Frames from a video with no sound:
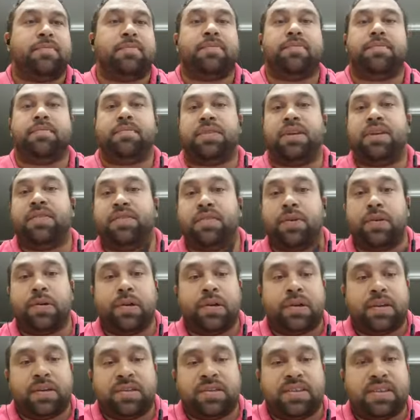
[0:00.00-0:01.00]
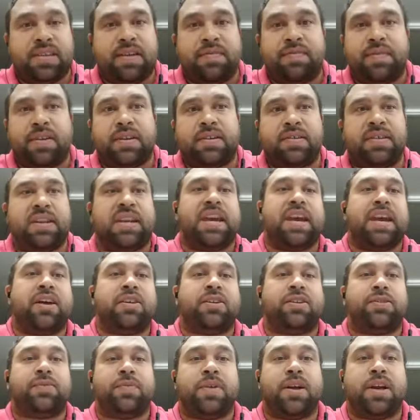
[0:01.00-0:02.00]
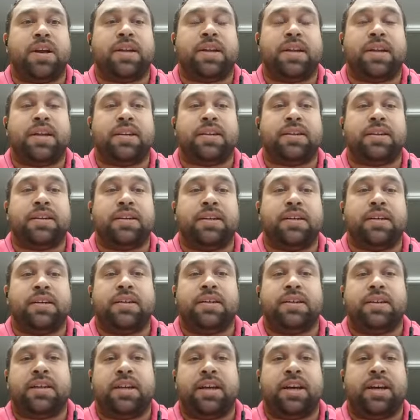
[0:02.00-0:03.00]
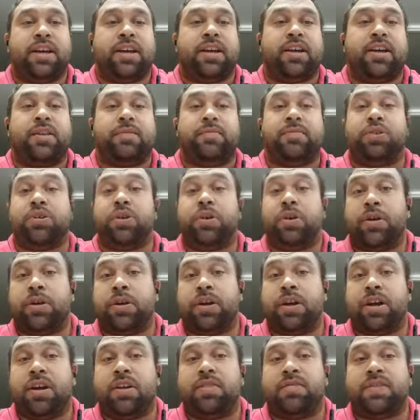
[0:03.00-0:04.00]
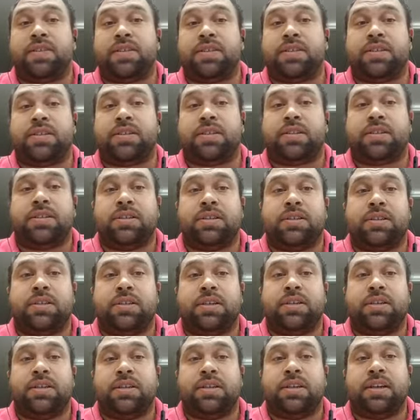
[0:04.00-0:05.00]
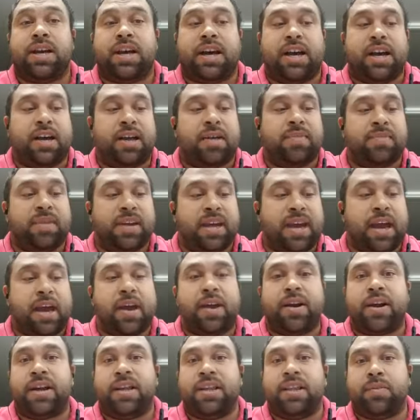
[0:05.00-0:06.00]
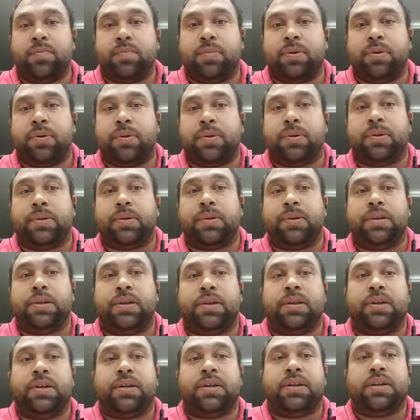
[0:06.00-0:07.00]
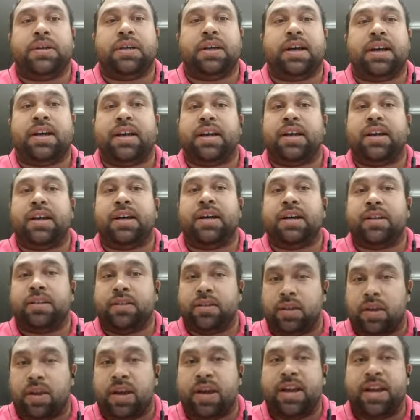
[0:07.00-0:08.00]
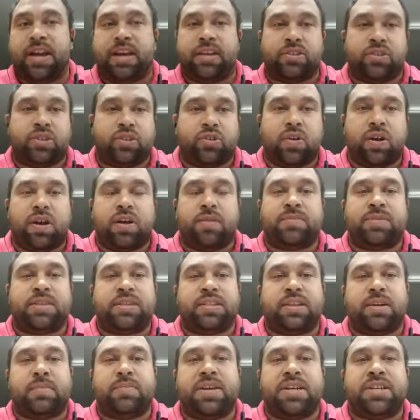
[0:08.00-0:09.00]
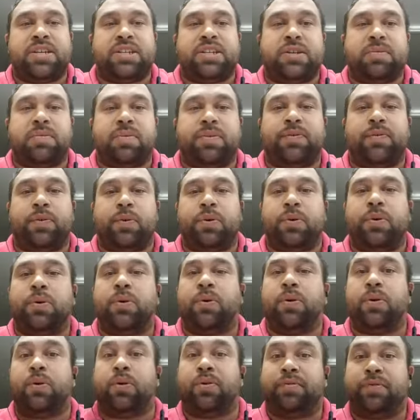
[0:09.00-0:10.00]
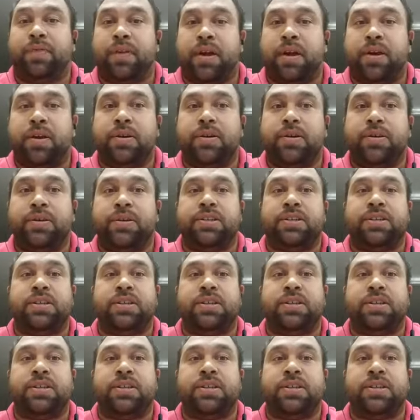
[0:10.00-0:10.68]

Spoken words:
if you're a 7, counter rucking, turnovers, carrying the ball, line out scrums, as I mentioned before, offloads,